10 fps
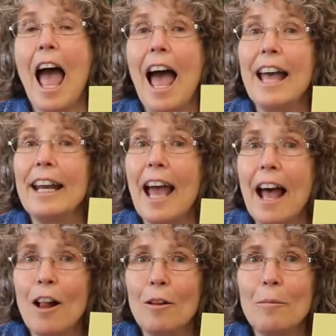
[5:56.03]
And
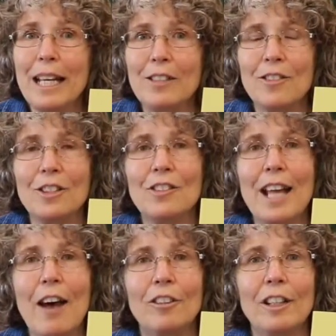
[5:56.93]
L makes the
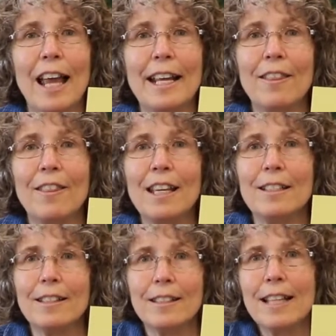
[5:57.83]
sound like
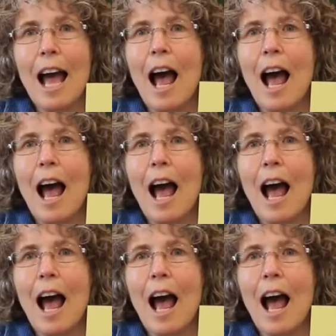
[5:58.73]
this.